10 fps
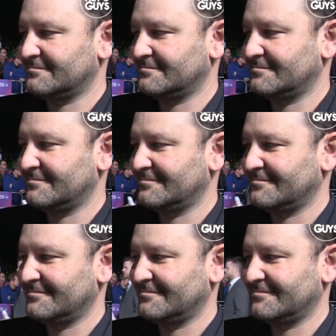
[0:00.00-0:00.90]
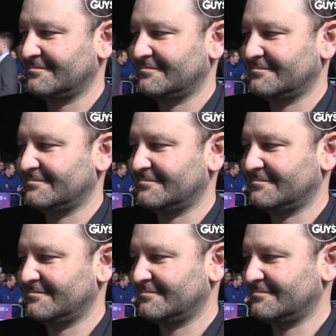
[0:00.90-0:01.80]

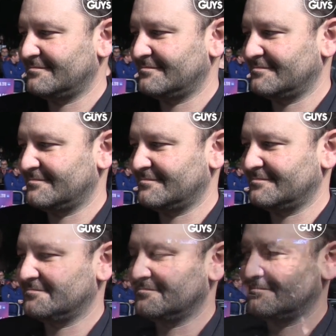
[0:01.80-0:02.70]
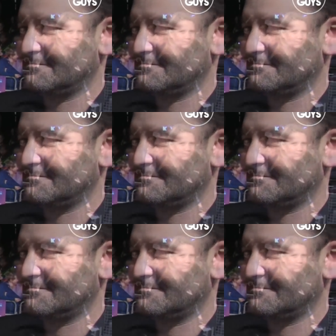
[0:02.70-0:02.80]
[no speech]